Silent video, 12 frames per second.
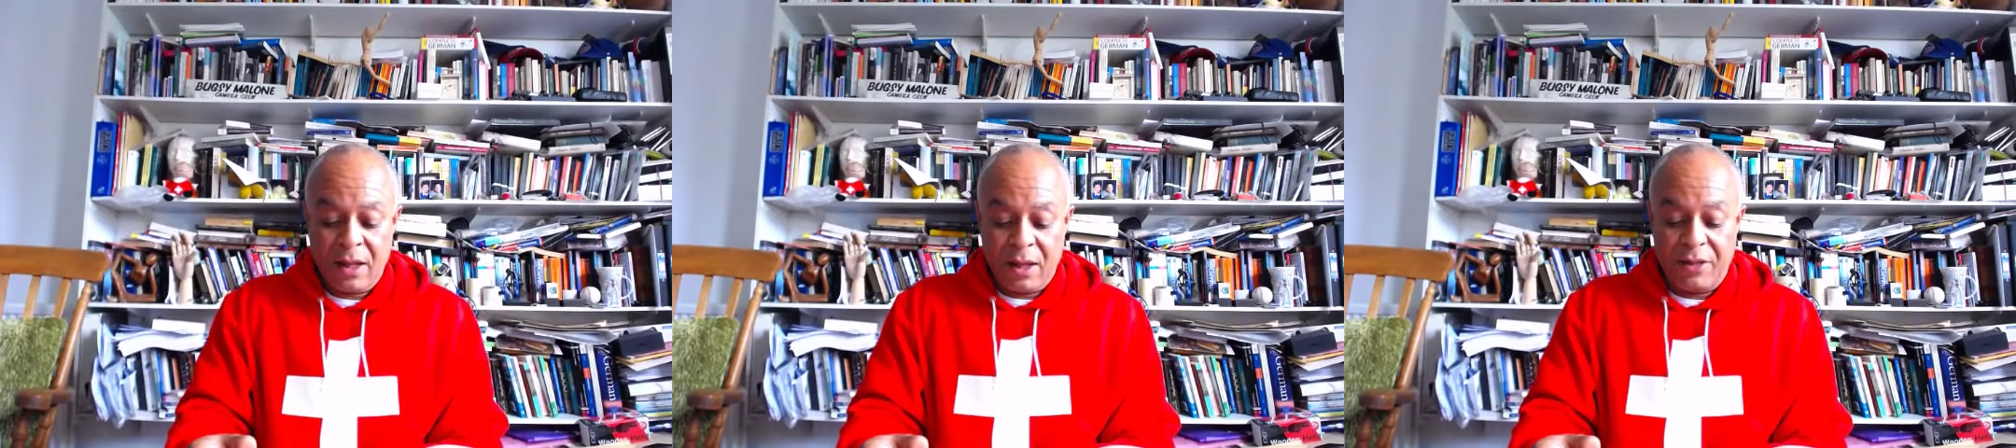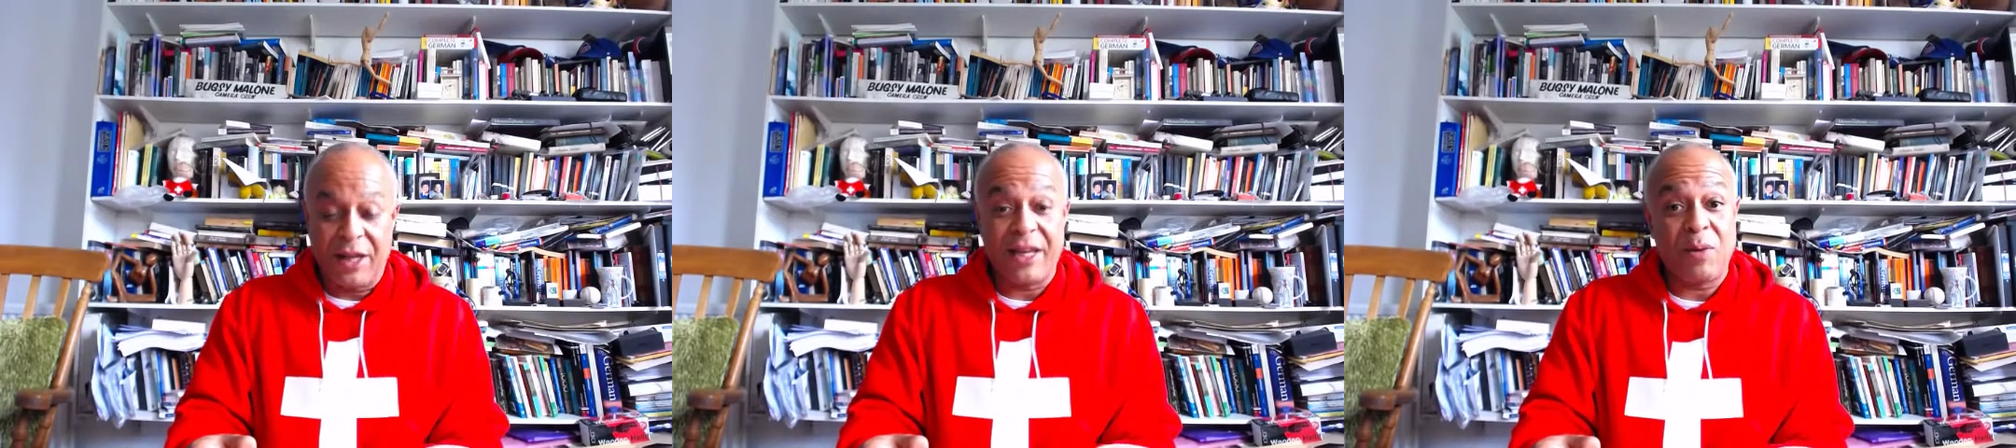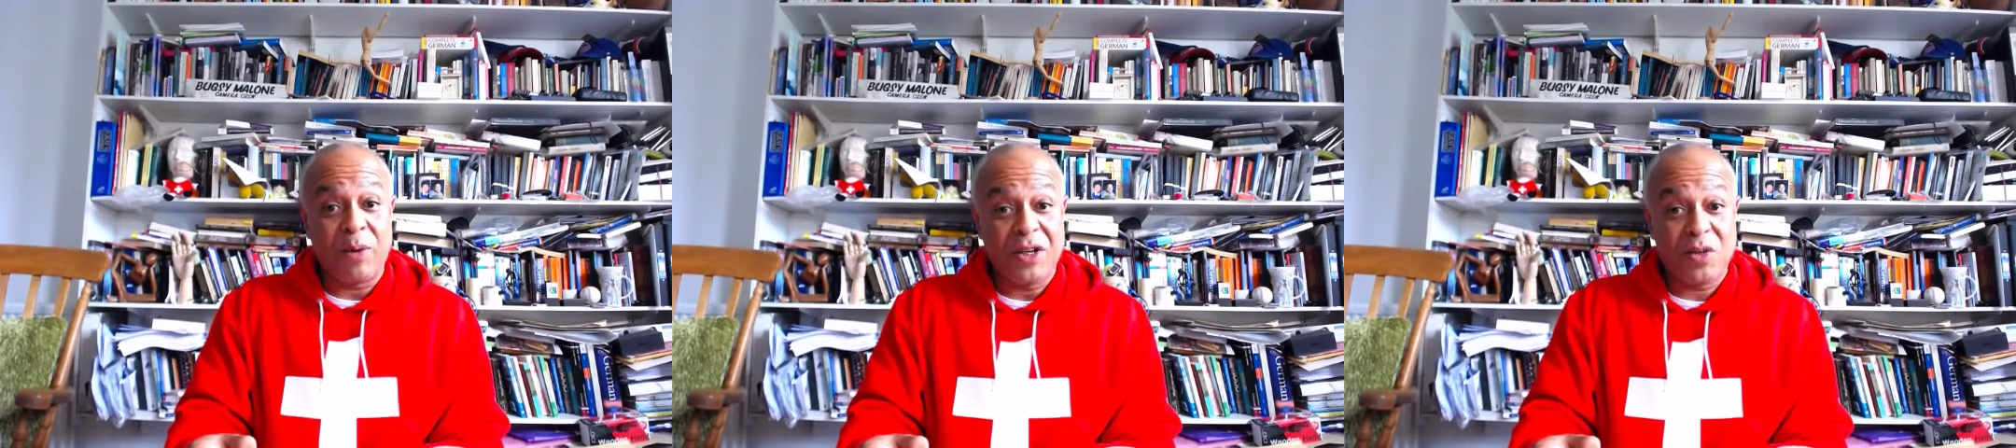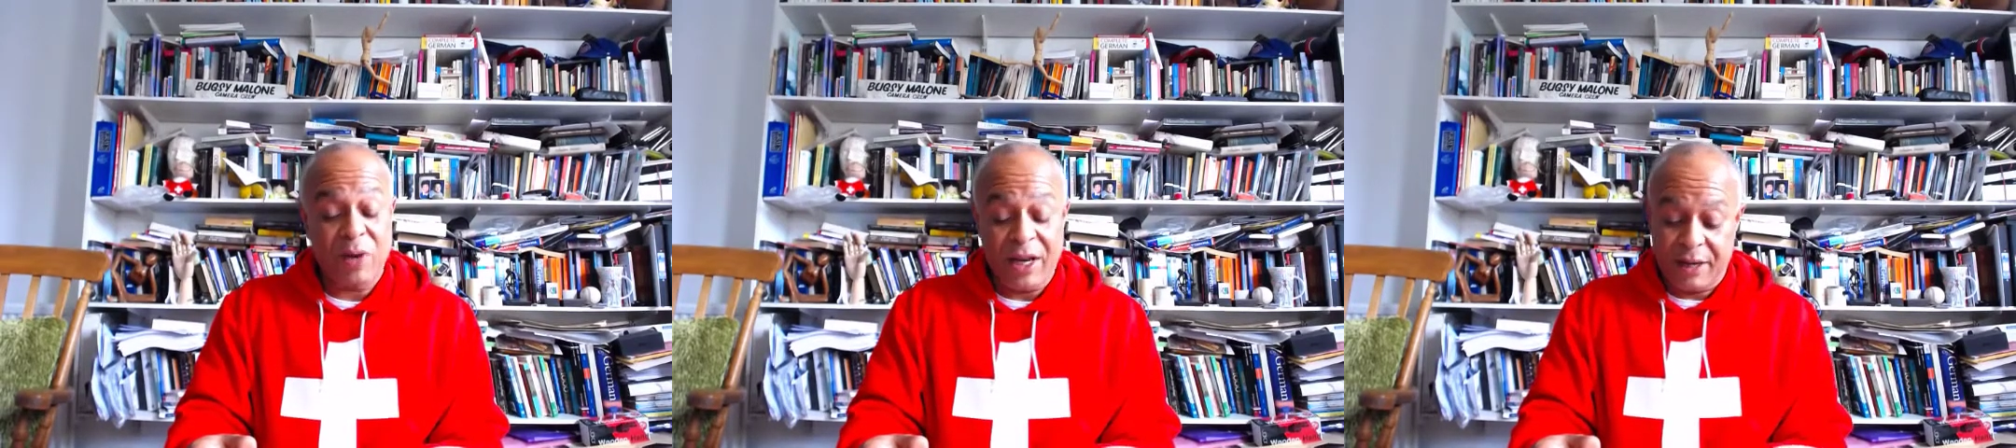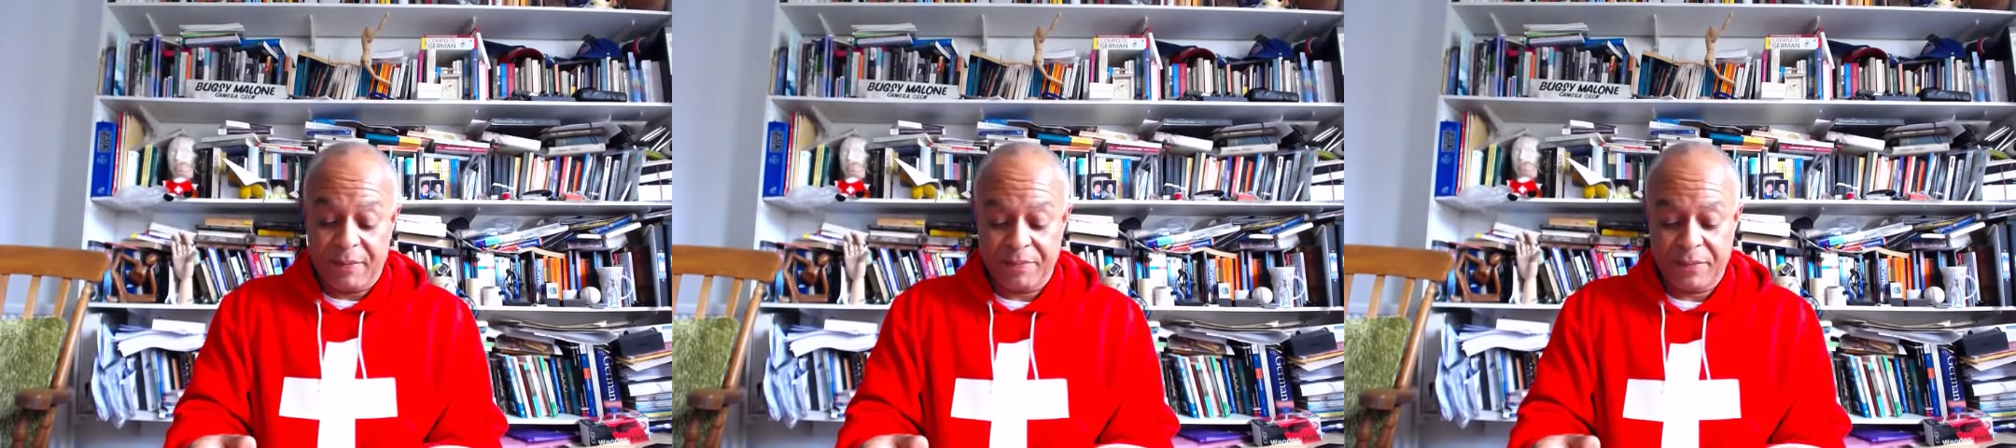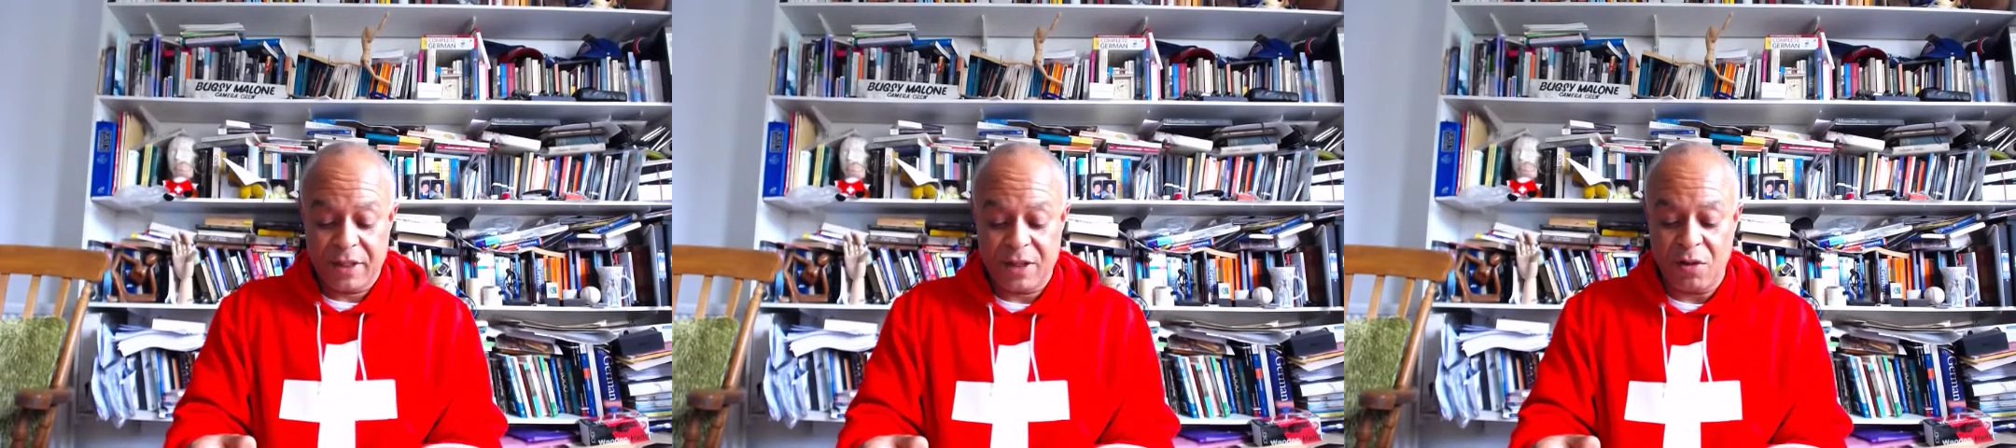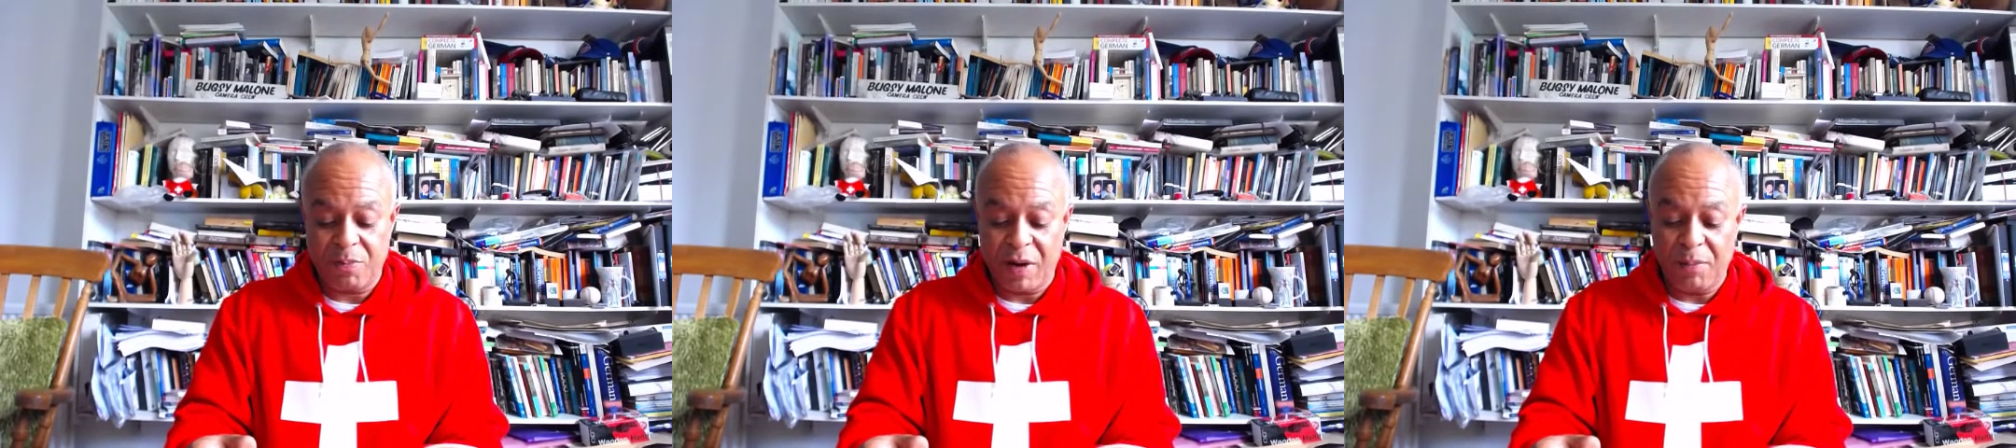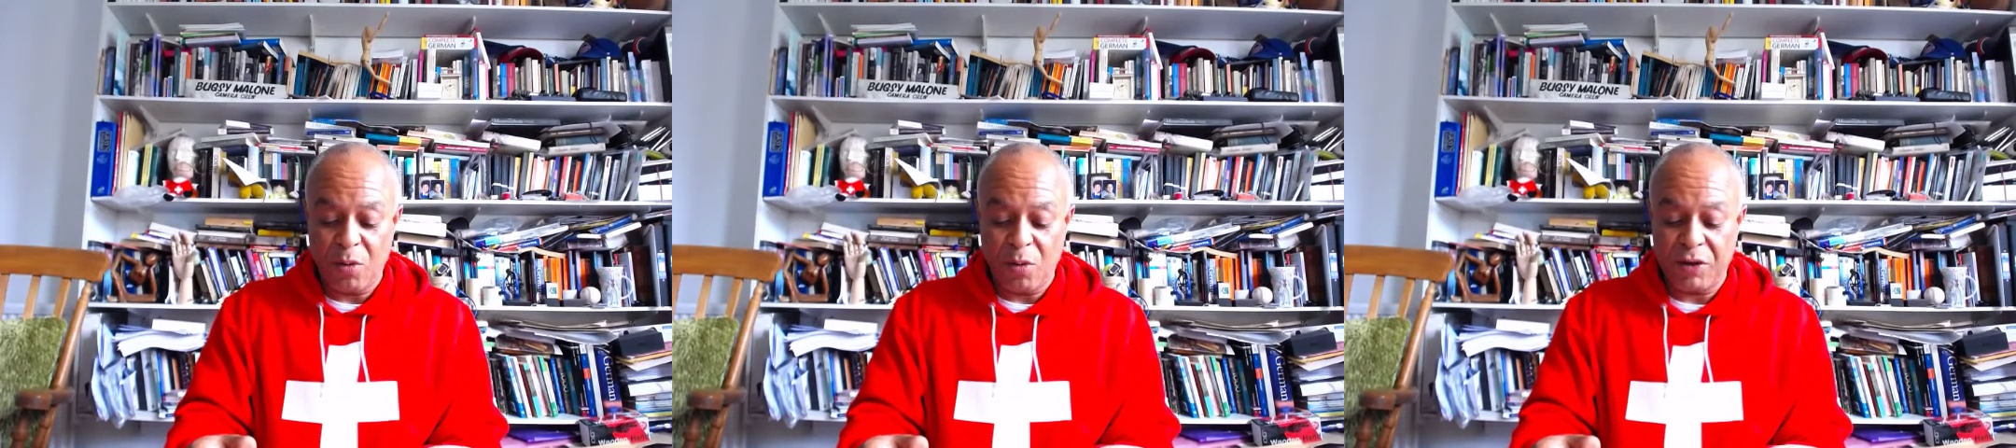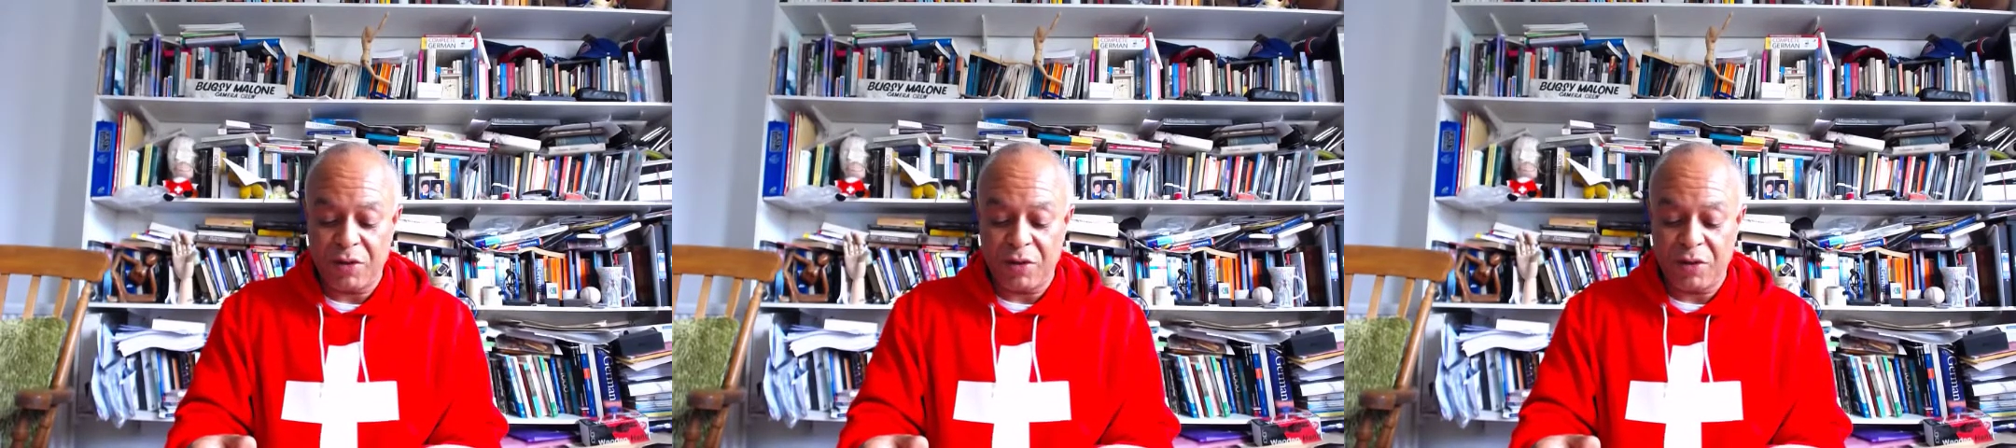Then he went away. So by morning